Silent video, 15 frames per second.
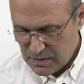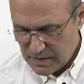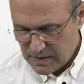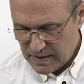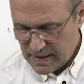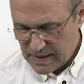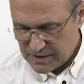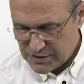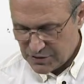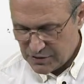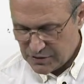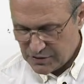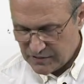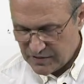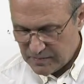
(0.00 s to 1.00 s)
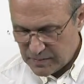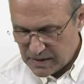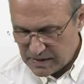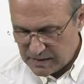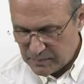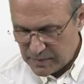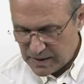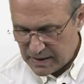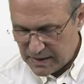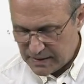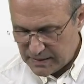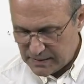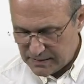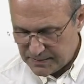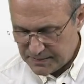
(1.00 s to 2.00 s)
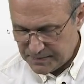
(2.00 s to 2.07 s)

The adjoint of a multiplier